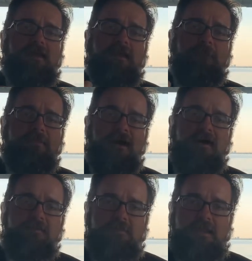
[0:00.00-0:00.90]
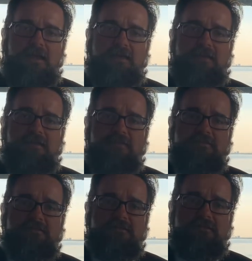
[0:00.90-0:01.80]
And the bottom line
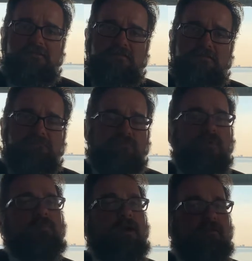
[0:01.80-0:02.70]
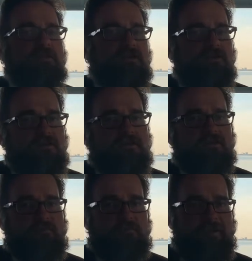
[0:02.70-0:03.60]
is, we probably could have
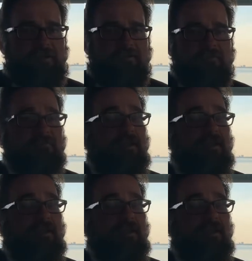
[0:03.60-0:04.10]
done better,